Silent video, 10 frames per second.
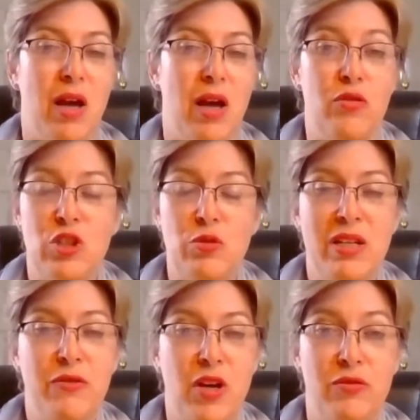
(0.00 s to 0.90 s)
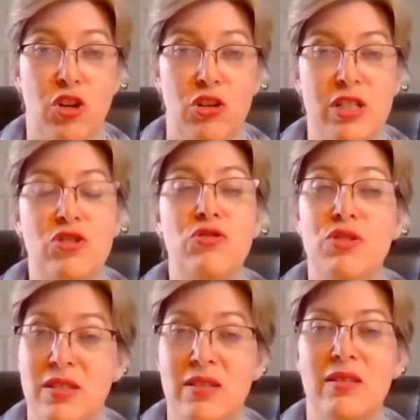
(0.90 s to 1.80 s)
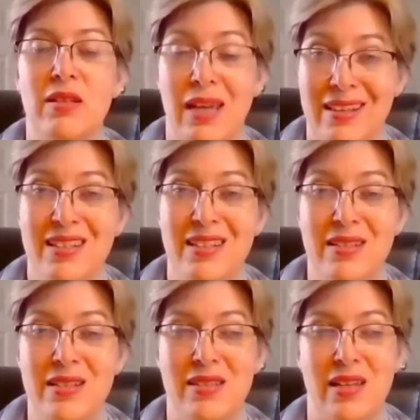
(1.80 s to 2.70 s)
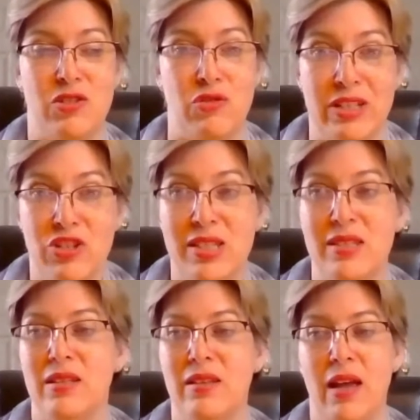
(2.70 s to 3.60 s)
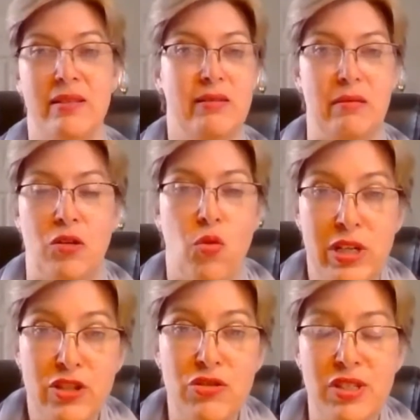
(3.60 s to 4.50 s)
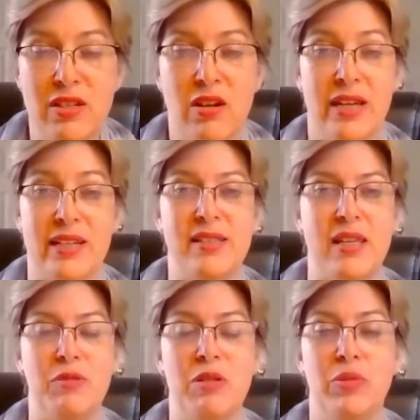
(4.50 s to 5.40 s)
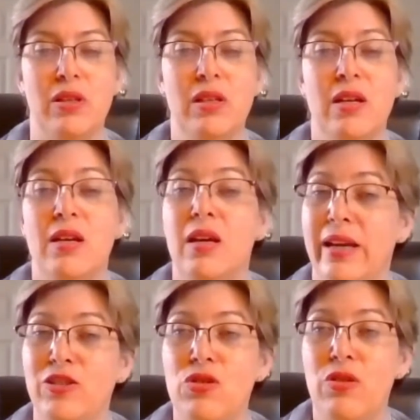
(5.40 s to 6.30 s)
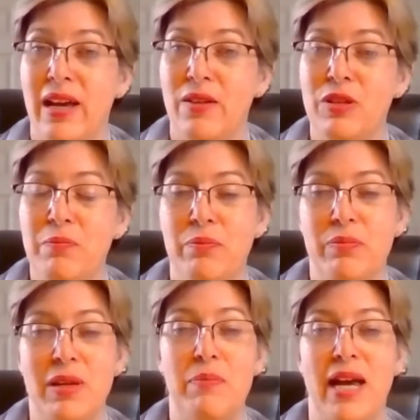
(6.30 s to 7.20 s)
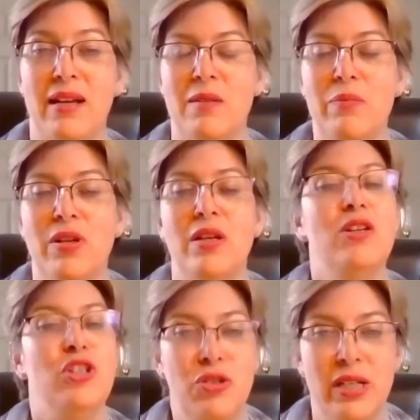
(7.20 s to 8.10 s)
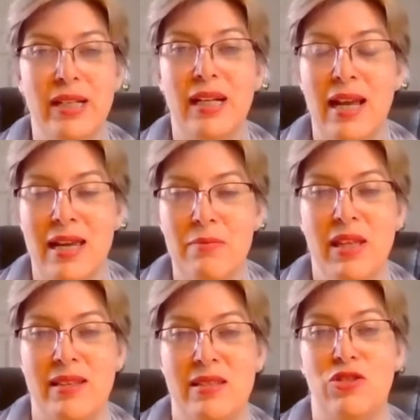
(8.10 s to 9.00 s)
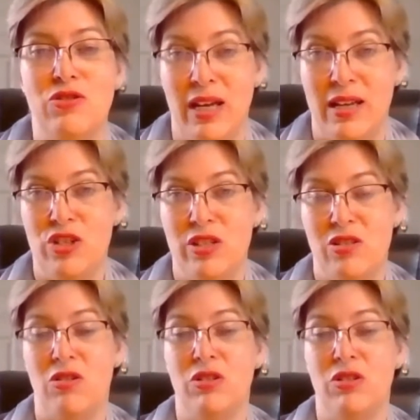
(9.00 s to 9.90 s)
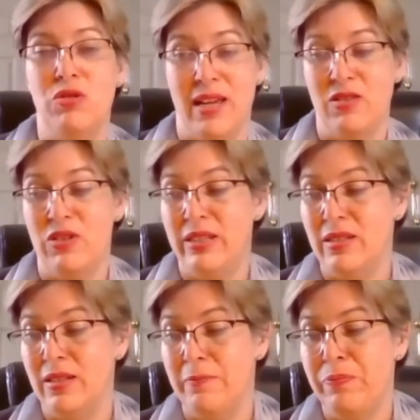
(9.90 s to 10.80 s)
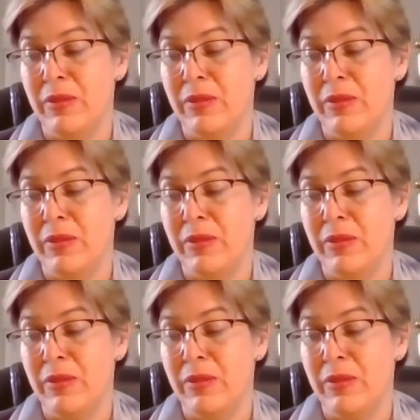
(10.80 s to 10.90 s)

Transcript: over $25 to certain entities that's registered and according to CRA acceptable, and you have the backup, you can claim that donations on your tax return.